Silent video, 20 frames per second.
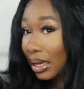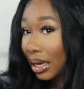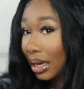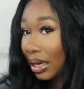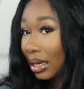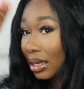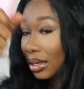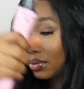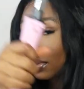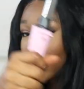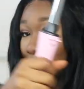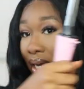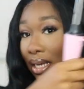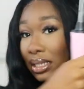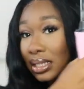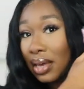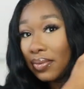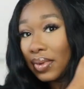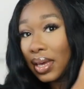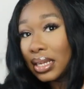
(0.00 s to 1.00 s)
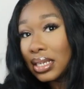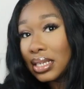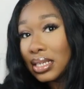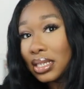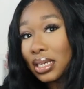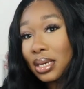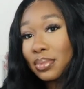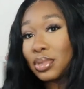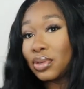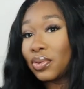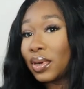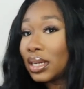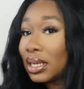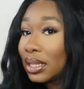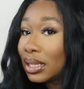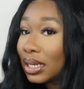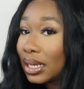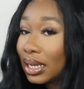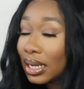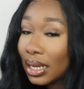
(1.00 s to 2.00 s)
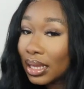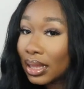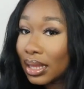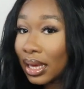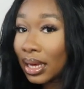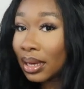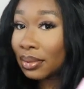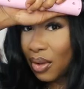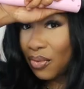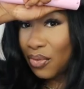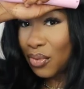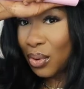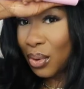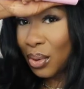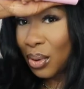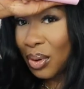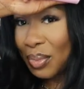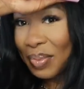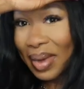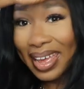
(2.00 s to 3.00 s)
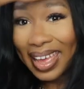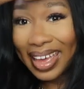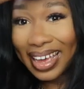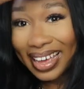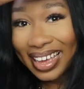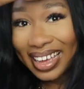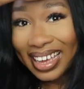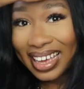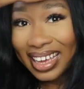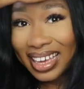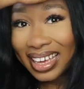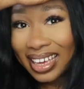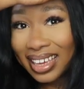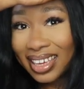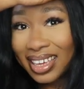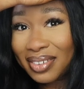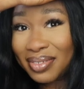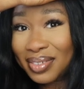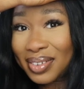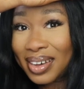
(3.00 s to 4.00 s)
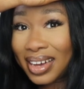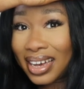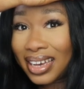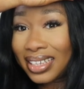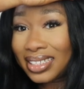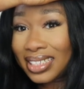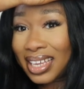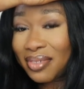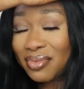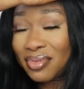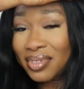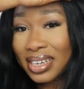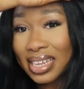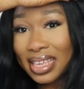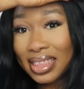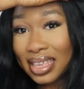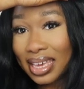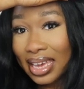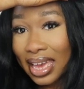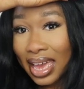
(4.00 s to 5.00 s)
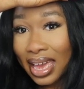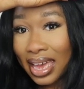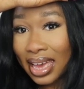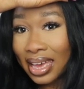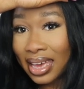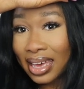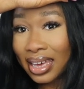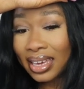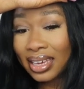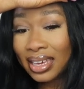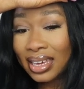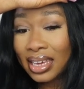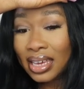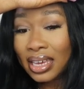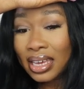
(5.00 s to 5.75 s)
Yeah, if you guys have any tips or anything like that for my hair, if you guys have really thick hair,